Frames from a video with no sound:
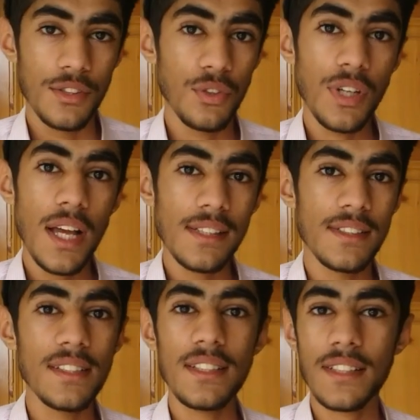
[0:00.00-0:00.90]
So
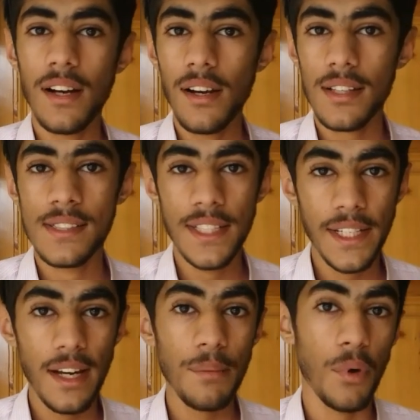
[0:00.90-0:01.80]
guys, this is called a
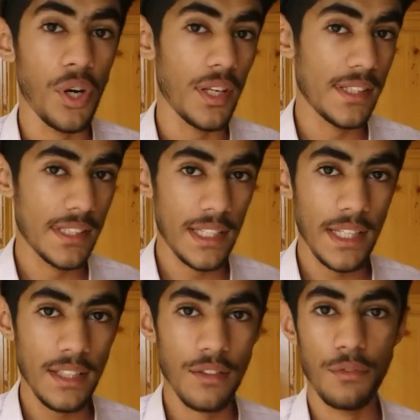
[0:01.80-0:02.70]
secret monitor
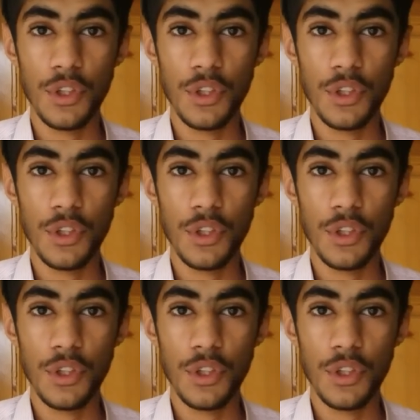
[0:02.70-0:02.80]
screen,